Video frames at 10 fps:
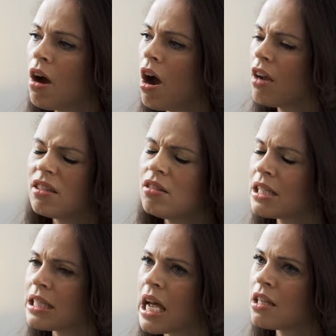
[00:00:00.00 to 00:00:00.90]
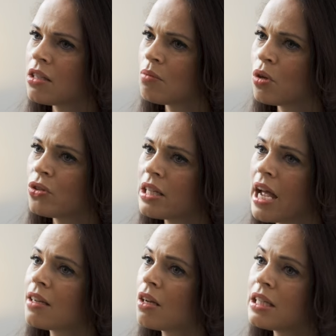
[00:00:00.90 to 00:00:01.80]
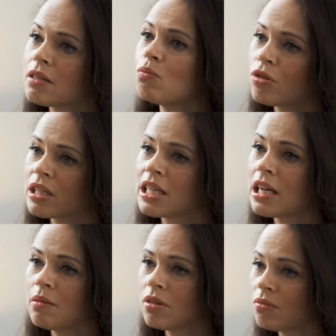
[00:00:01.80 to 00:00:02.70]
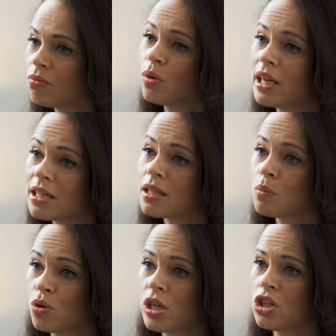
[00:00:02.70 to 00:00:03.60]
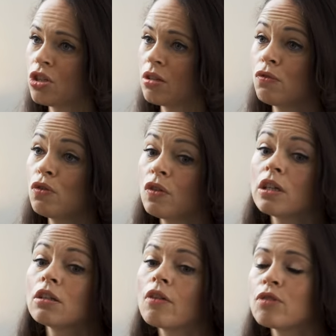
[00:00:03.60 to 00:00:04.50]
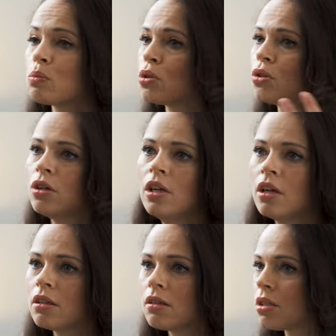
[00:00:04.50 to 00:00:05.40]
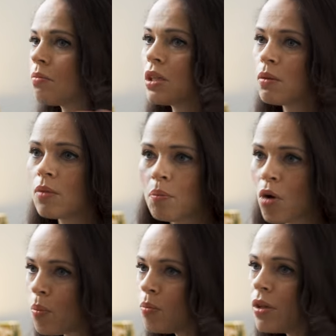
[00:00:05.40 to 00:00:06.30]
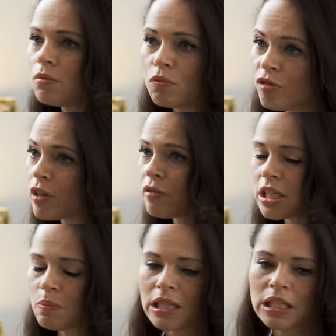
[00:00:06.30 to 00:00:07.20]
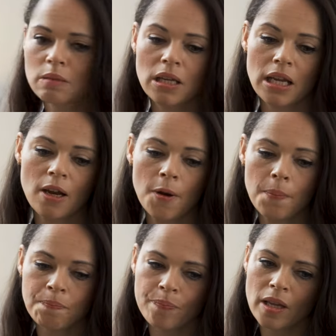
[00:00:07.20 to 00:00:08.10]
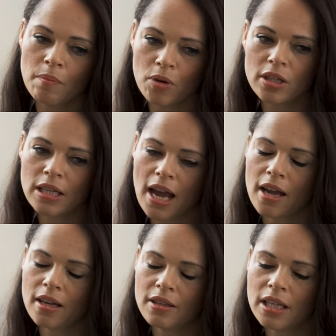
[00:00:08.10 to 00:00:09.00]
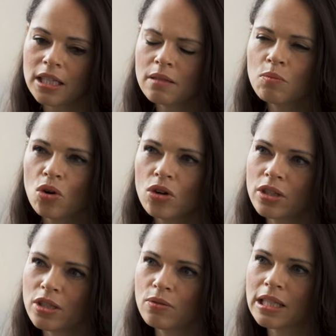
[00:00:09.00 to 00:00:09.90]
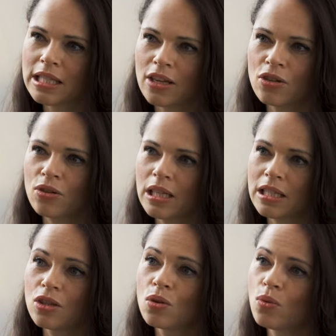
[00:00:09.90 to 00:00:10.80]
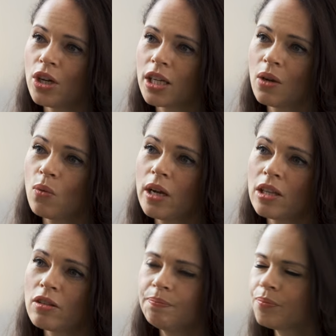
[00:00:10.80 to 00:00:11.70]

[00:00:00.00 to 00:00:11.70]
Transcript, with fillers: I usually say that to them on the day and go, listen, we're a team and we're here to support each other. If you feel uncomfortable or is something a problem, then feel free to speak to me. But yeah, I think it's important to understand who it is that you're working with